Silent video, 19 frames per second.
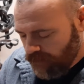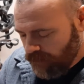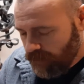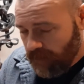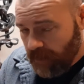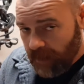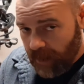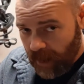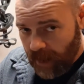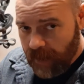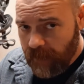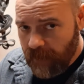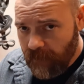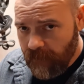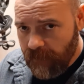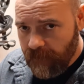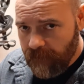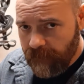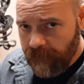Again, go
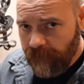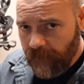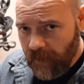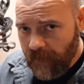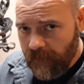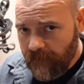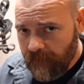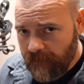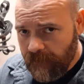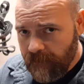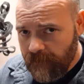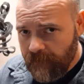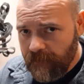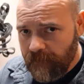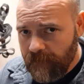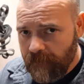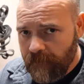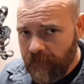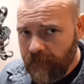to the father.
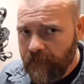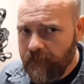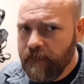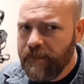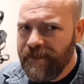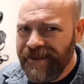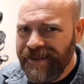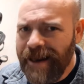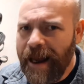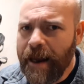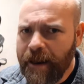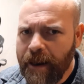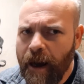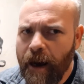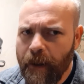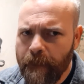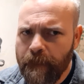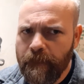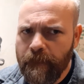Sack
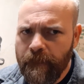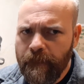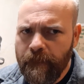up.